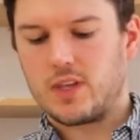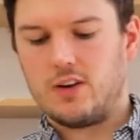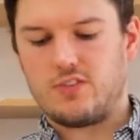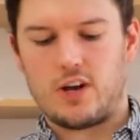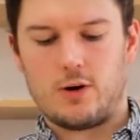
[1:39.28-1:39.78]

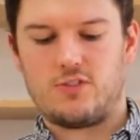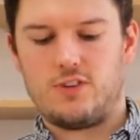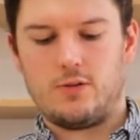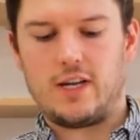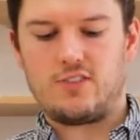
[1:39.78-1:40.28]
So to
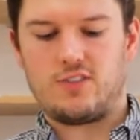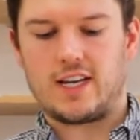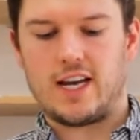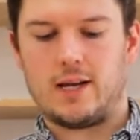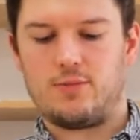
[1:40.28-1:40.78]
do that,
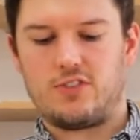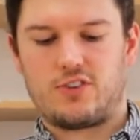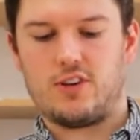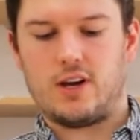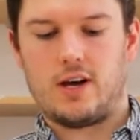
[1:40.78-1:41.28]
again, I'm just
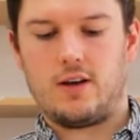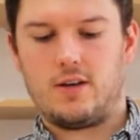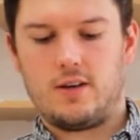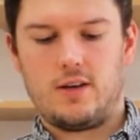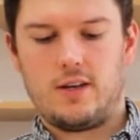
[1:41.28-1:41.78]
going to
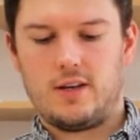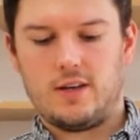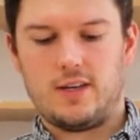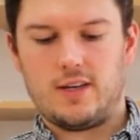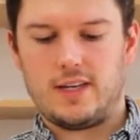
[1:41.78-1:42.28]

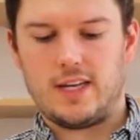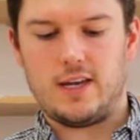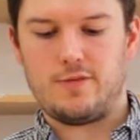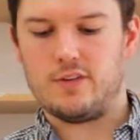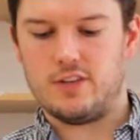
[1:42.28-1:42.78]

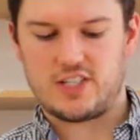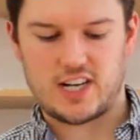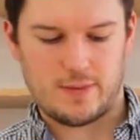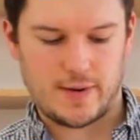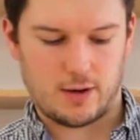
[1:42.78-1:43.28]
even the
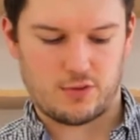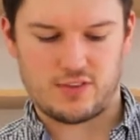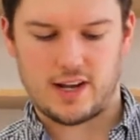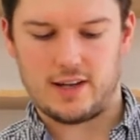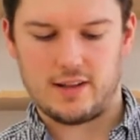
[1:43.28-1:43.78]
shape out
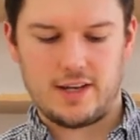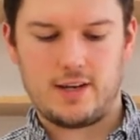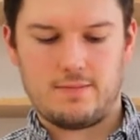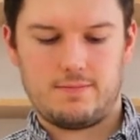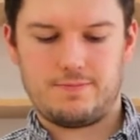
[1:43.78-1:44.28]

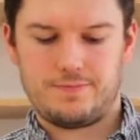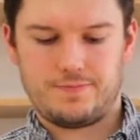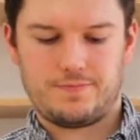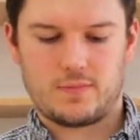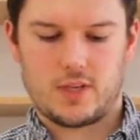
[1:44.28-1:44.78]
slightly.
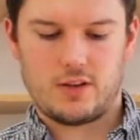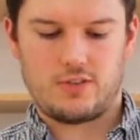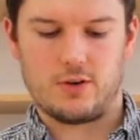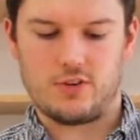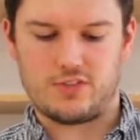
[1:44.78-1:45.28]

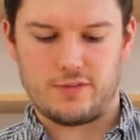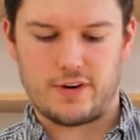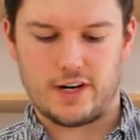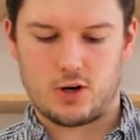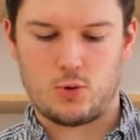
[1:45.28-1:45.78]
So just a
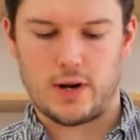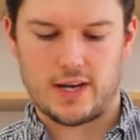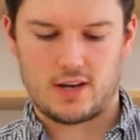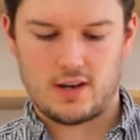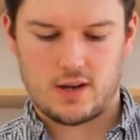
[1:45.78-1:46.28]
very
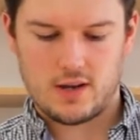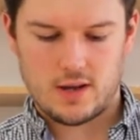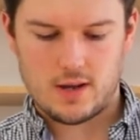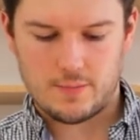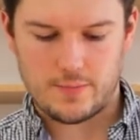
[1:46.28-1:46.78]
quick
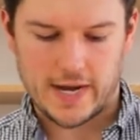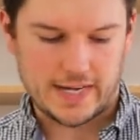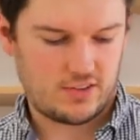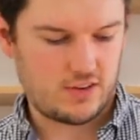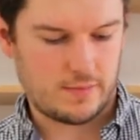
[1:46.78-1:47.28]

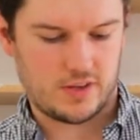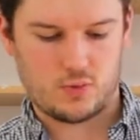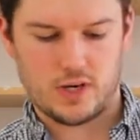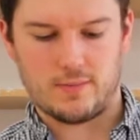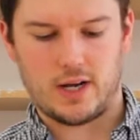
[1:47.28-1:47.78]
pat
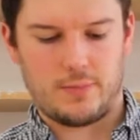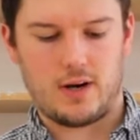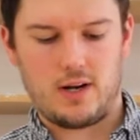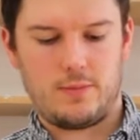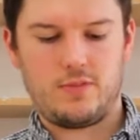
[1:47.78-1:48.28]
between my
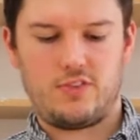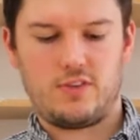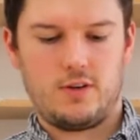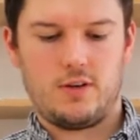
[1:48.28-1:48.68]
palms,